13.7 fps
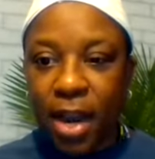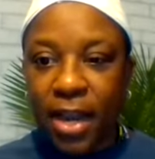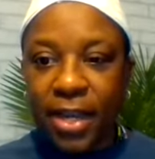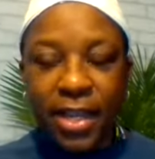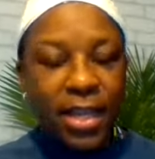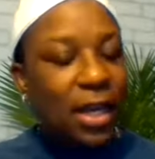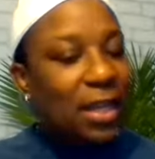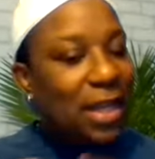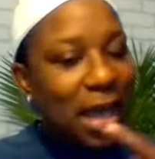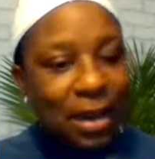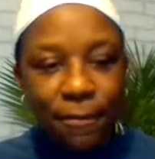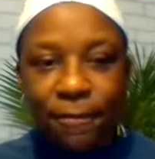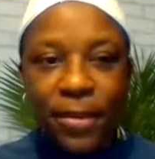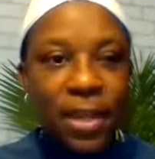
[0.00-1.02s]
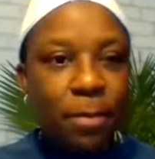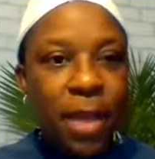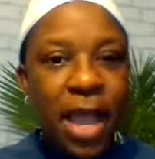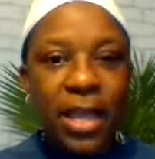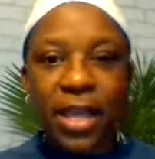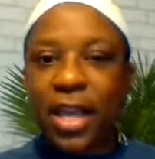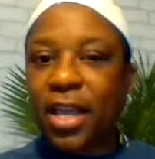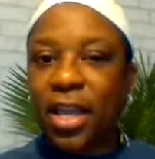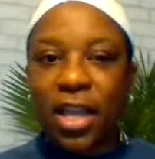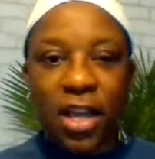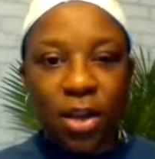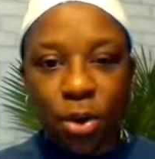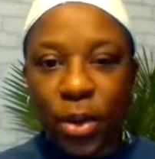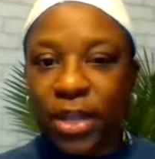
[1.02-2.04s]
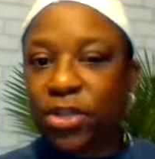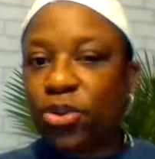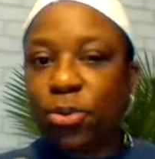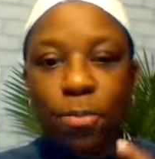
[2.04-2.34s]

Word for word: right? Get a lot of feedback and get it quick.